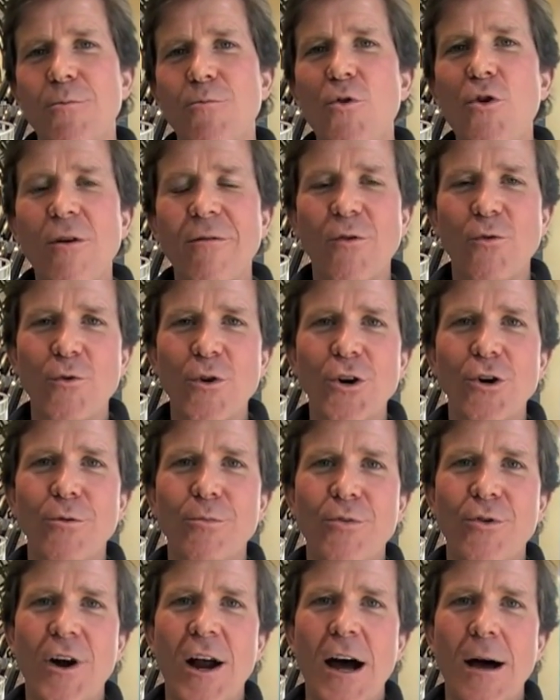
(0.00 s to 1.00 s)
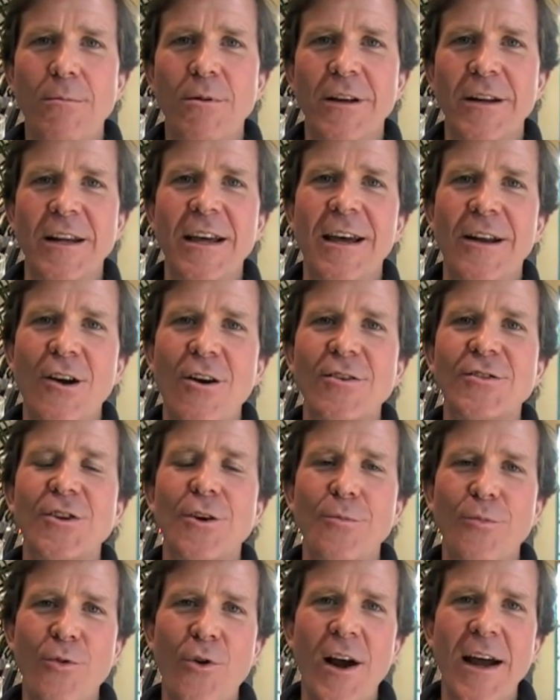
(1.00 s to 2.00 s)
more of a real problem, and
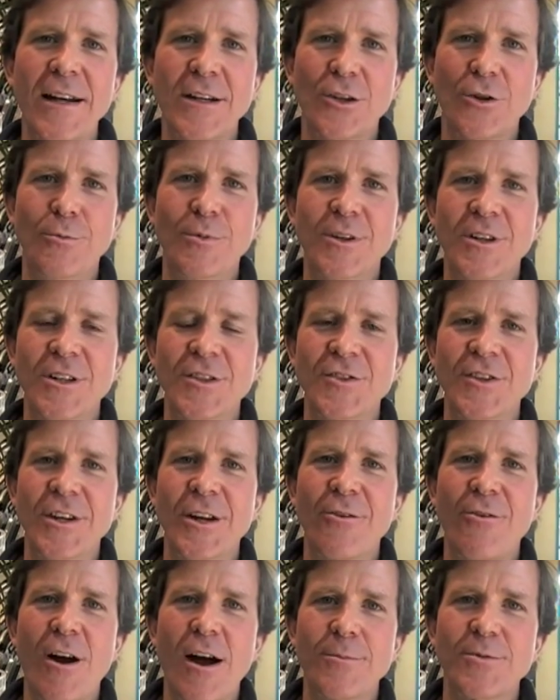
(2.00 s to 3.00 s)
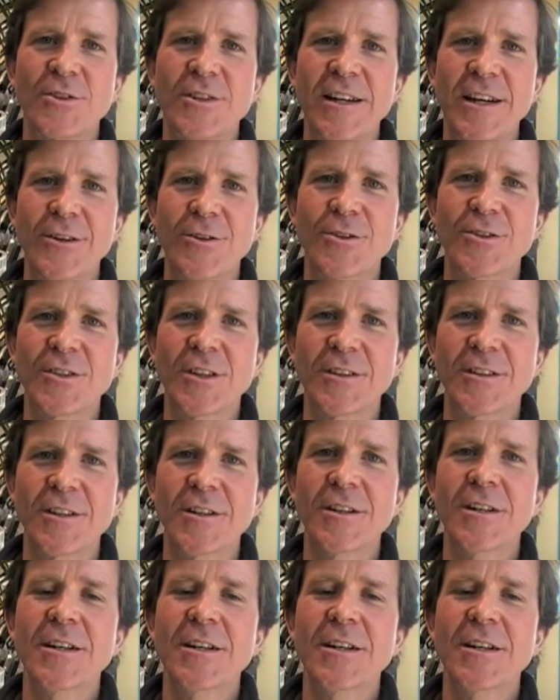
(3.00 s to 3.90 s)
also practical because interop standards at